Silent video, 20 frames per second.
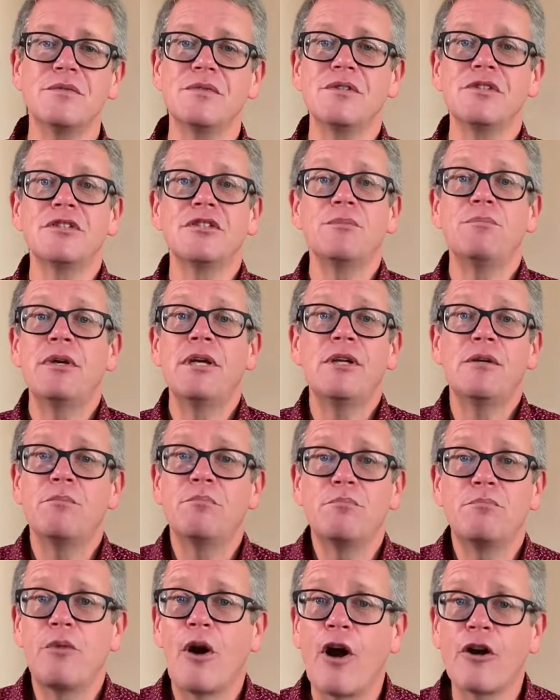to be
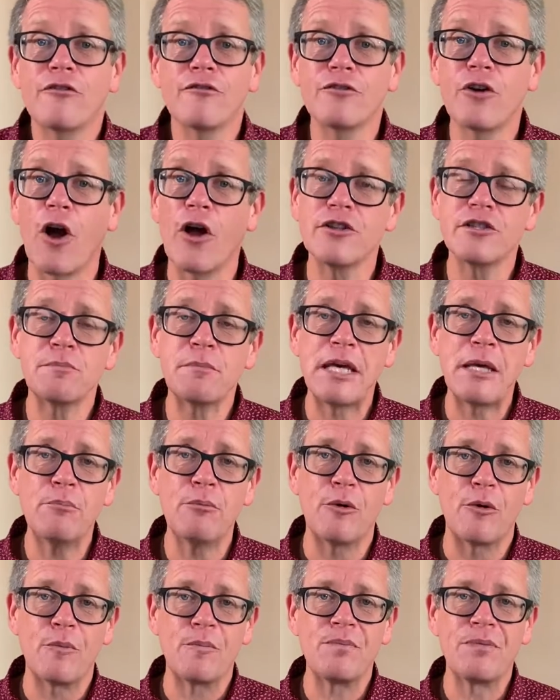part of God's
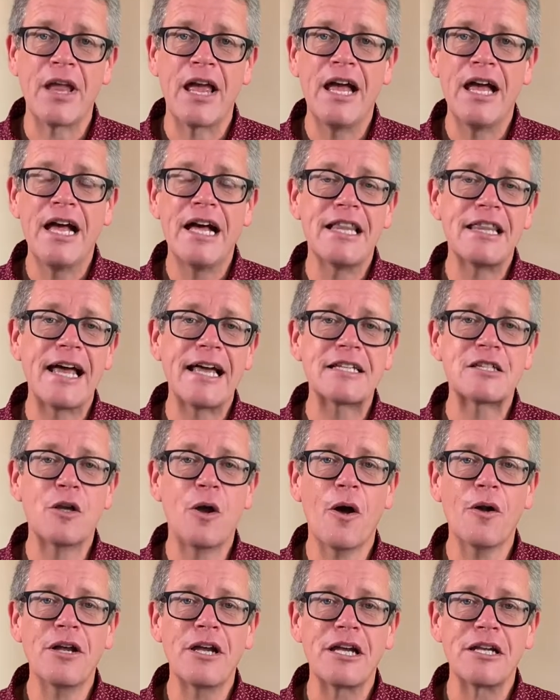people. That's
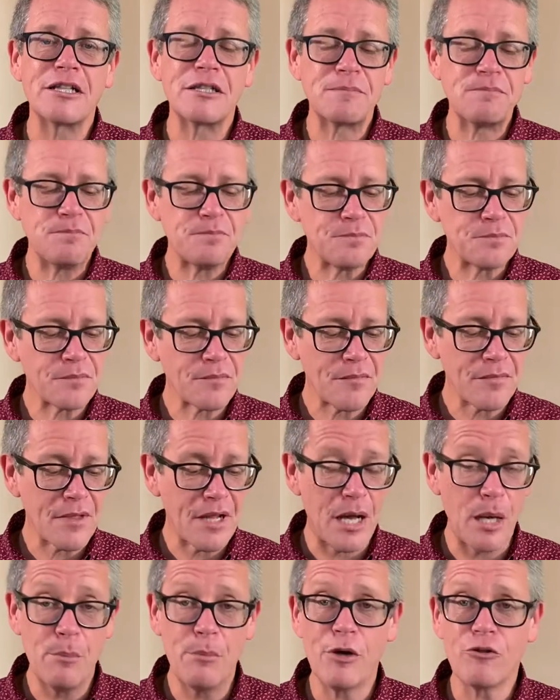not it.
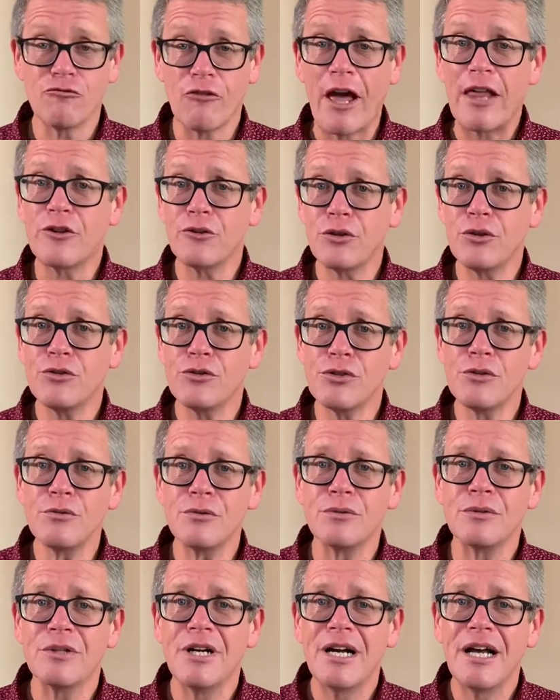Uh, but rather, you
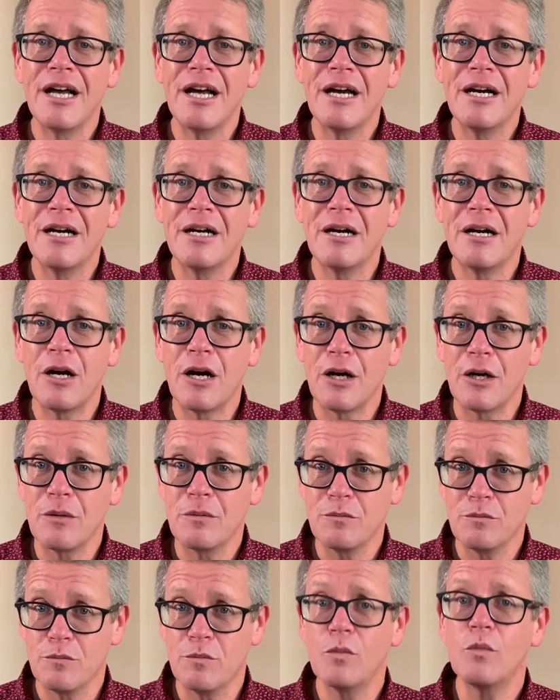do. Uh,
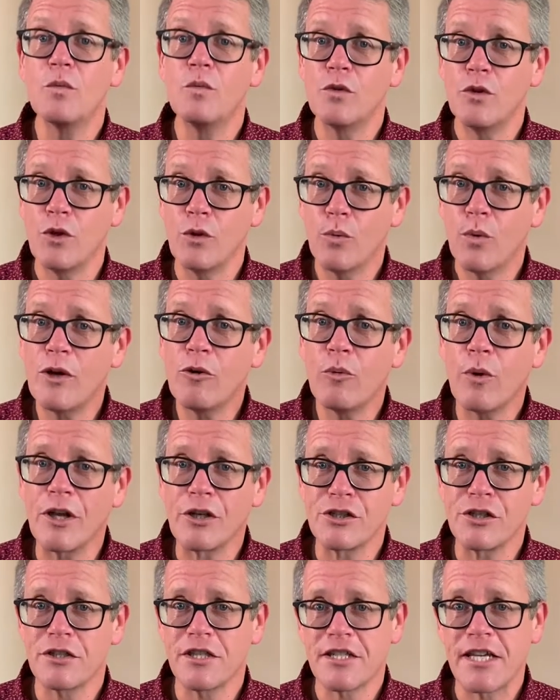you will want
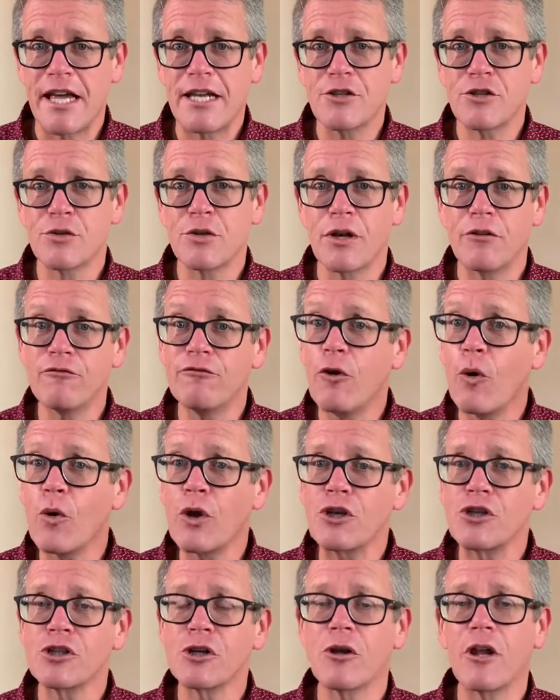to center and
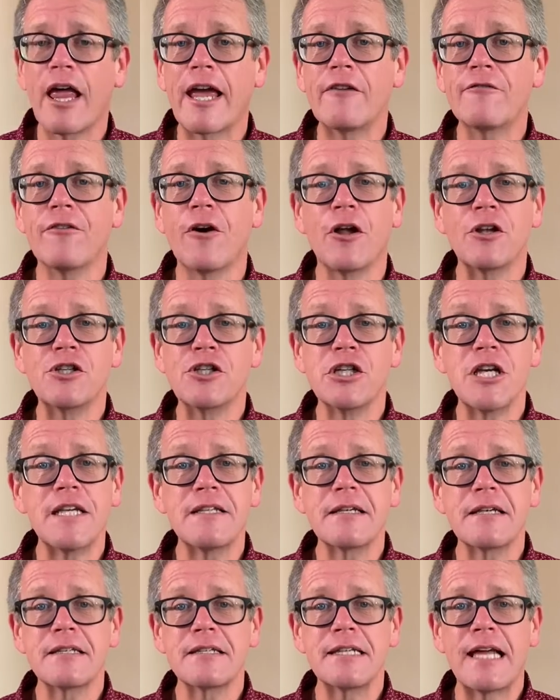focus your life on
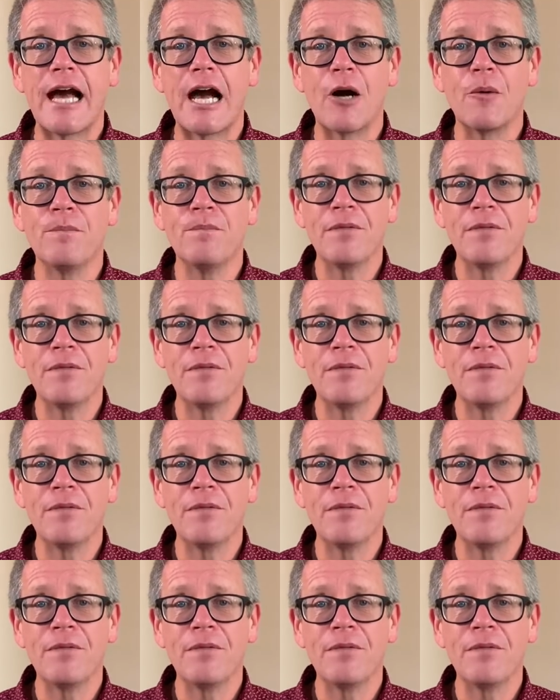Jesus now.